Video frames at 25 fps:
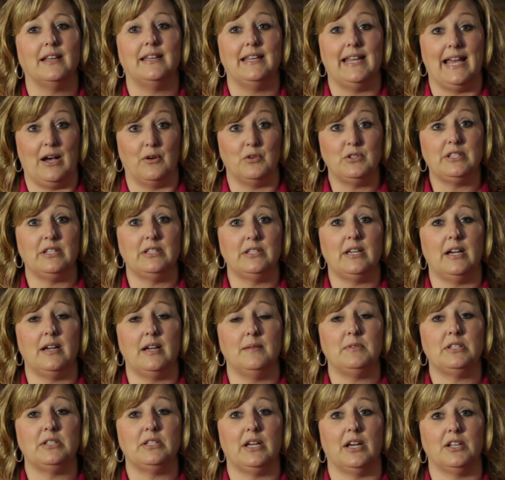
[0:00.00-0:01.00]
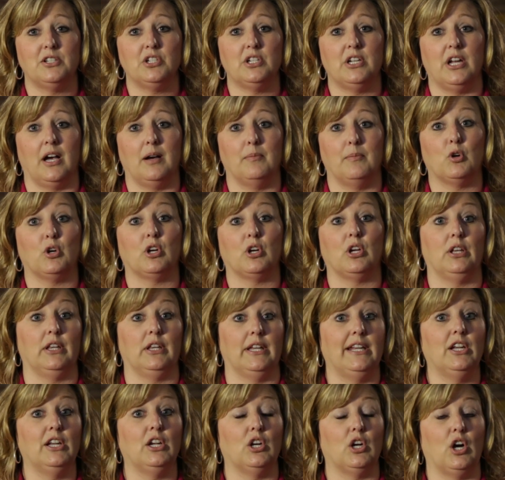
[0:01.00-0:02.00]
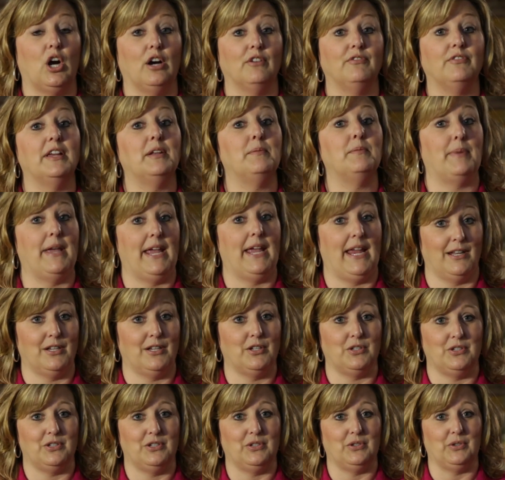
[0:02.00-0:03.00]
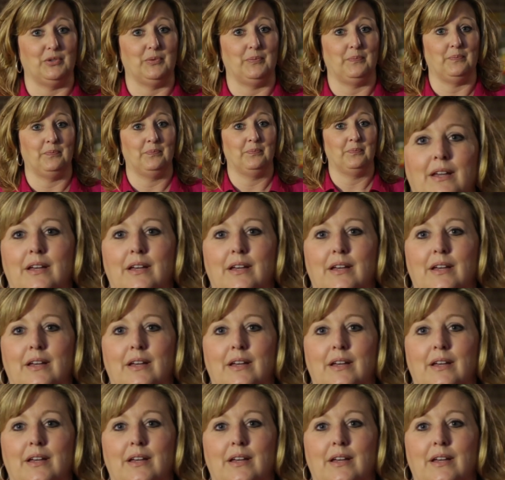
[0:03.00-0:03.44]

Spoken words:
now is the time to touch it up or clean it off and paint it new.